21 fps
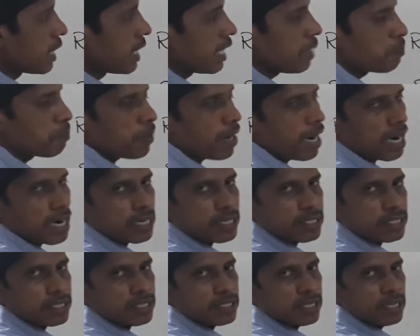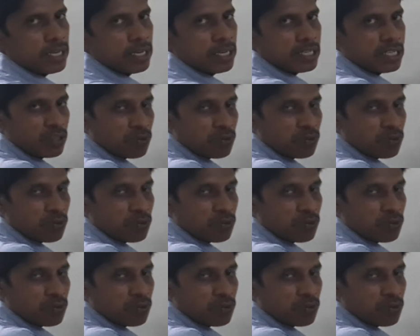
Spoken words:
Divide the sentence